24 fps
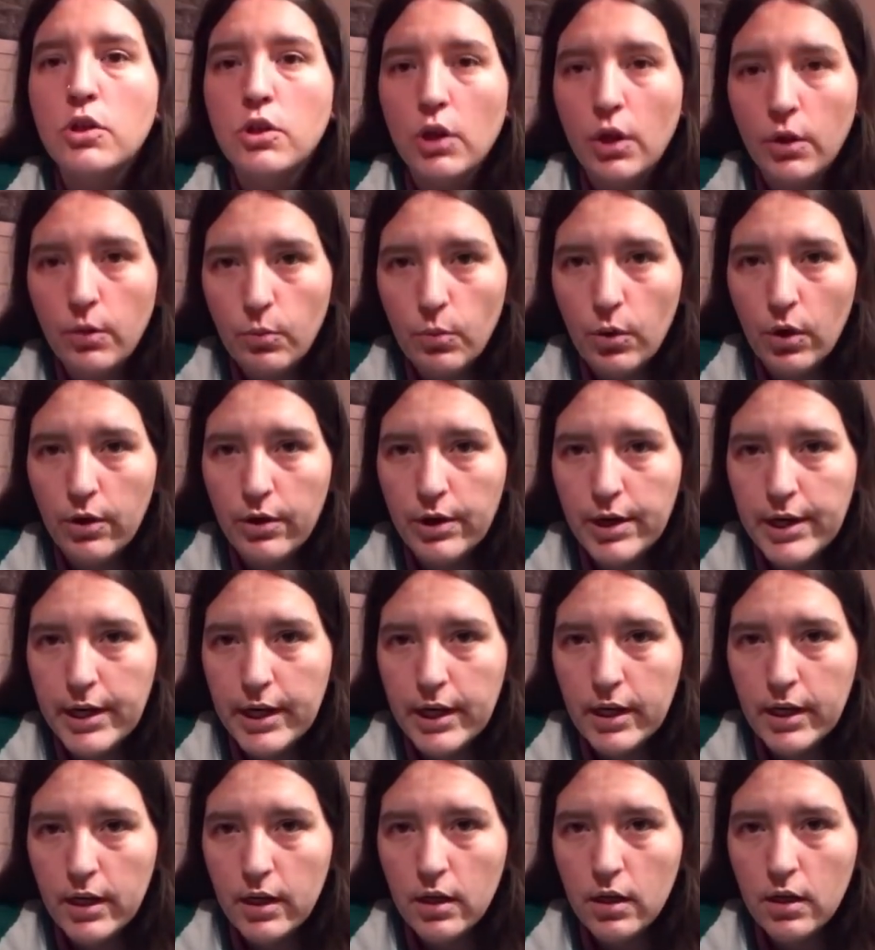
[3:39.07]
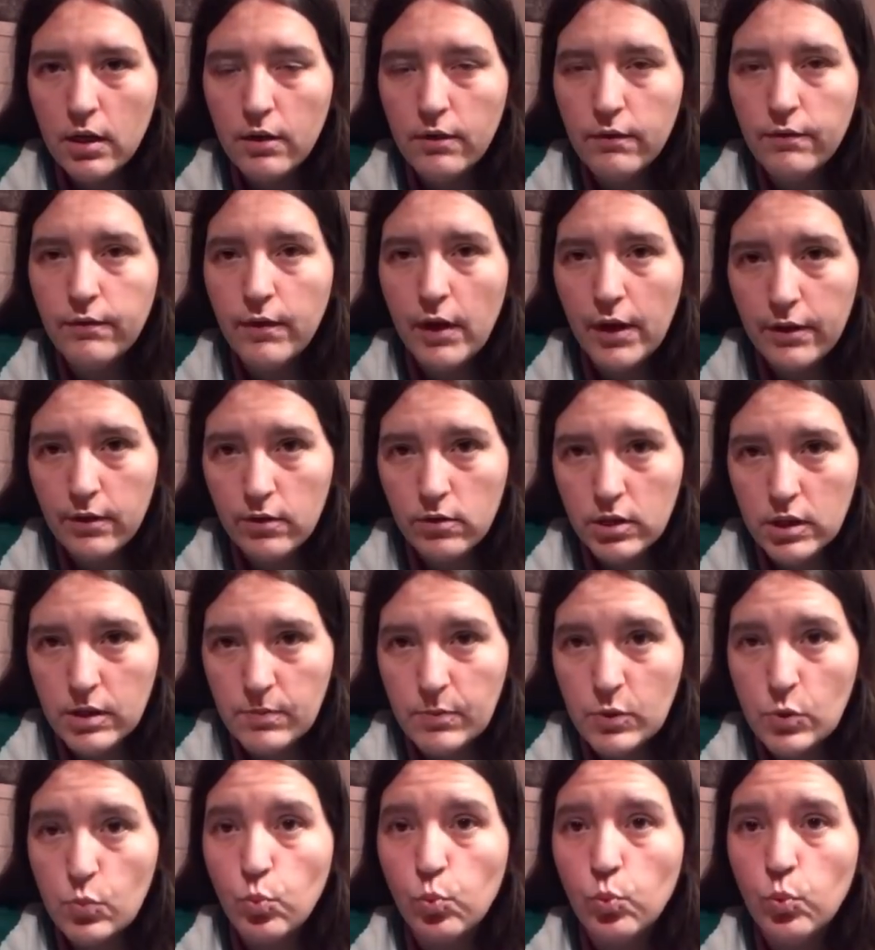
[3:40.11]
Don't worry, Father
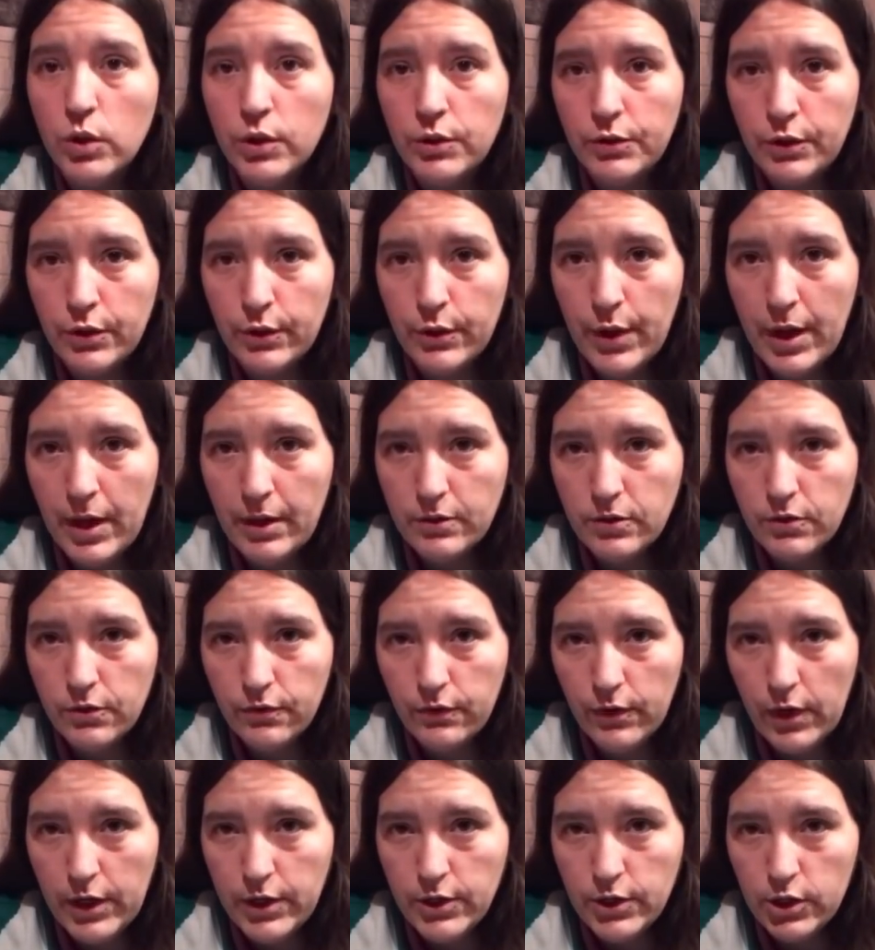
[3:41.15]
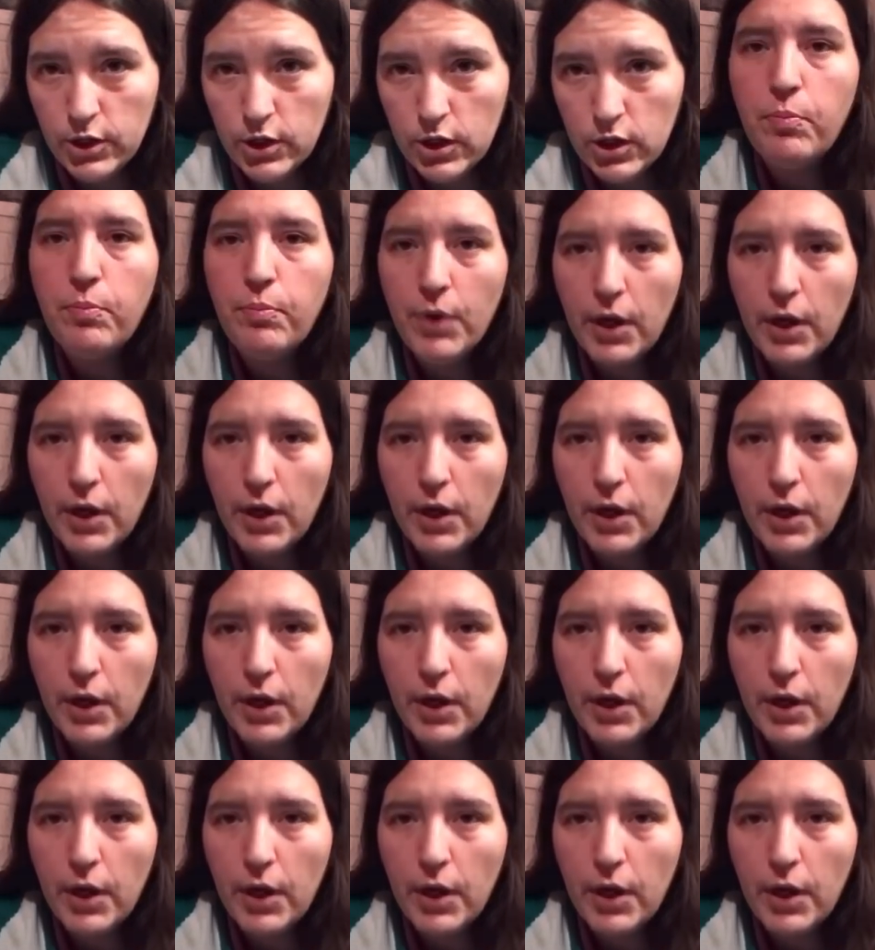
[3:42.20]
Christmas will know how to find you,